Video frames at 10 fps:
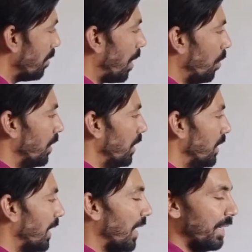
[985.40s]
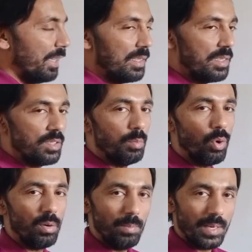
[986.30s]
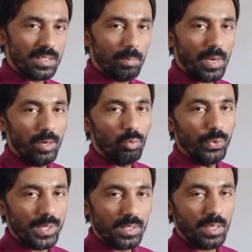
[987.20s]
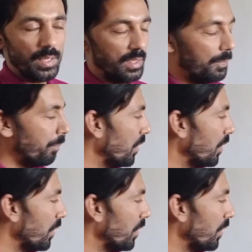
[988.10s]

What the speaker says: about the arterial system or blood supply towards the retina.